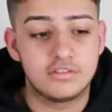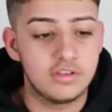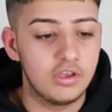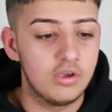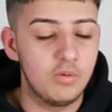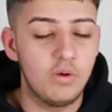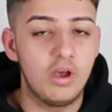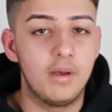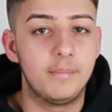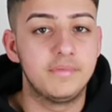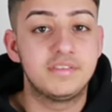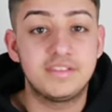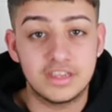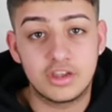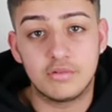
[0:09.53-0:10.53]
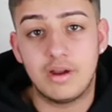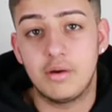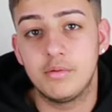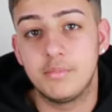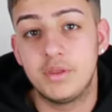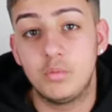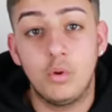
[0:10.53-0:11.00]
So stick
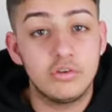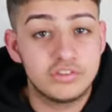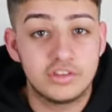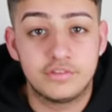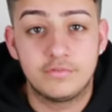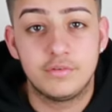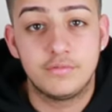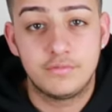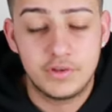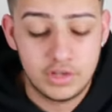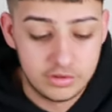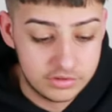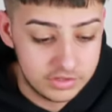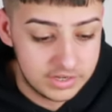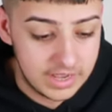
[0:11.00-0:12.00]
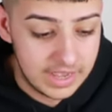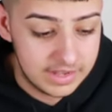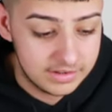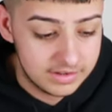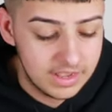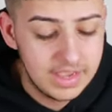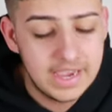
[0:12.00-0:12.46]
around with me, watch this video to the
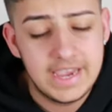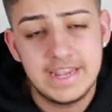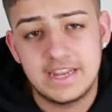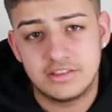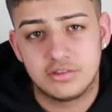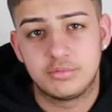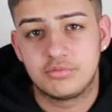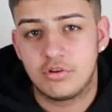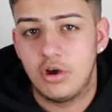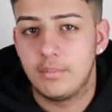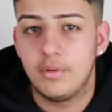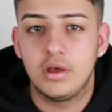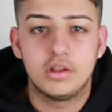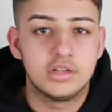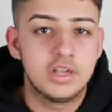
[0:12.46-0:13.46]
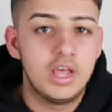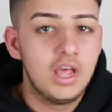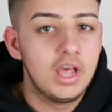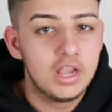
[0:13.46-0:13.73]
end, hit that subscribe button,